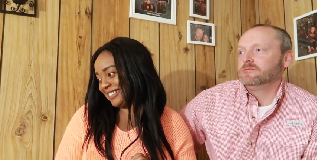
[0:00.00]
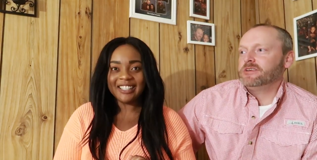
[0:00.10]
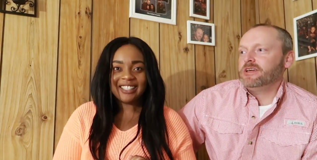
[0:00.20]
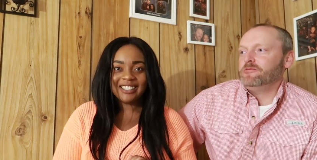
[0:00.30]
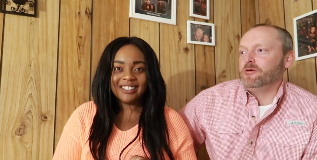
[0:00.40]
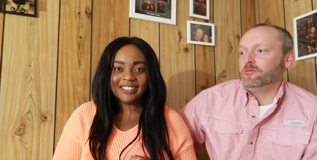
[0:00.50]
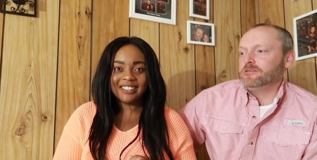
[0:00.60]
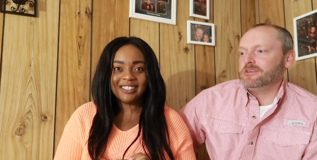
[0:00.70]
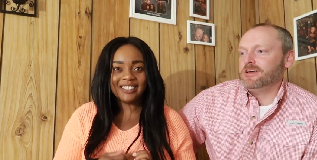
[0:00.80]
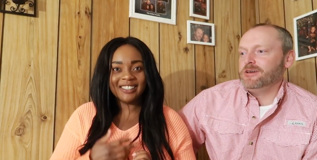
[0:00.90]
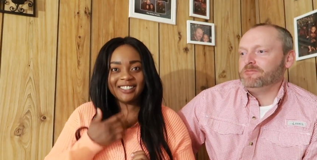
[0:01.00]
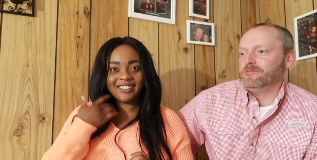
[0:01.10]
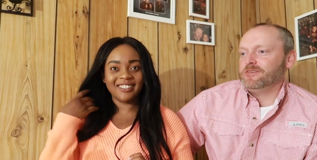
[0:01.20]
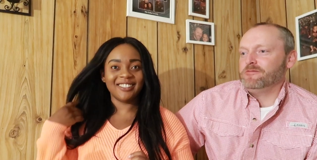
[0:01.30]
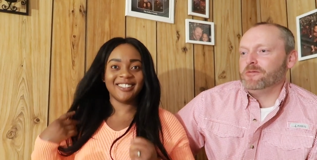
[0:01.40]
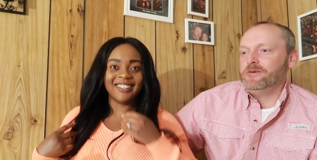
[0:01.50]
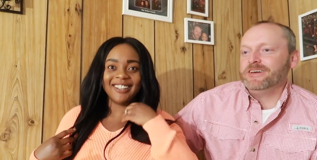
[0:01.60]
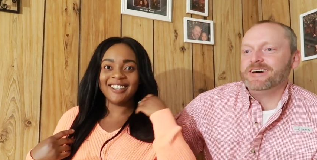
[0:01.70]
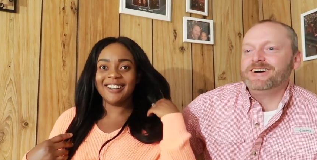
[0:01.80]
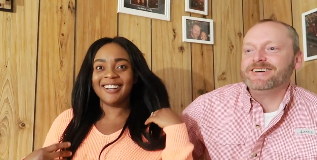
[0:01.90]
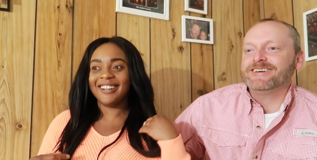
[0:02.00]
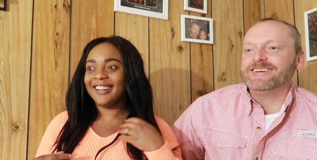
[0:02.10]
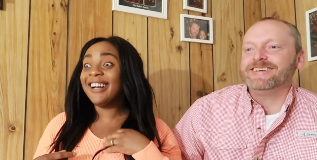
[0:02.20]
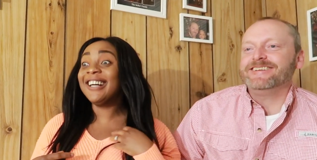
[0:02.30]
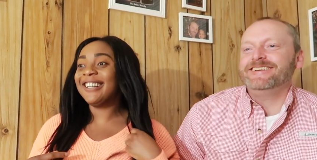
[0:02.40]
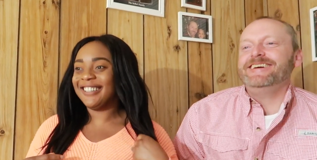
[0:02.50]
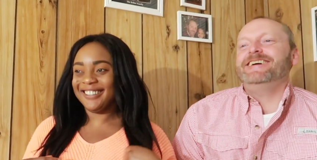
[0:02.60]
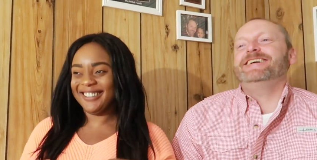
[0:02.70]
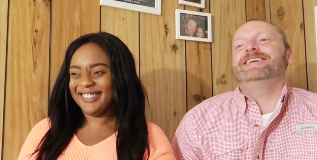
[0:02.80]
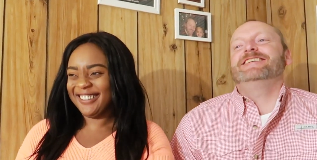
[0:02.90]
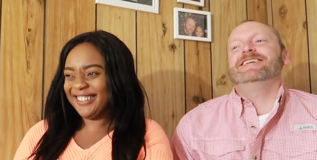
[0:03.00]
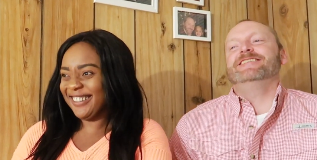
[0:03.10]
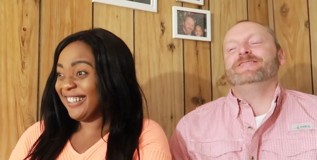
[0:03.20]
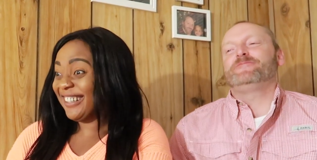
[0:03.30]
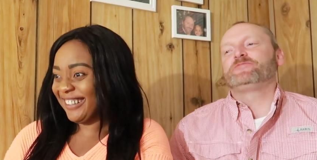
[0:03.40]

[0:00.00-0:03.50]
Speaker 1: Say it one more time. Give her a big hug. Yeah.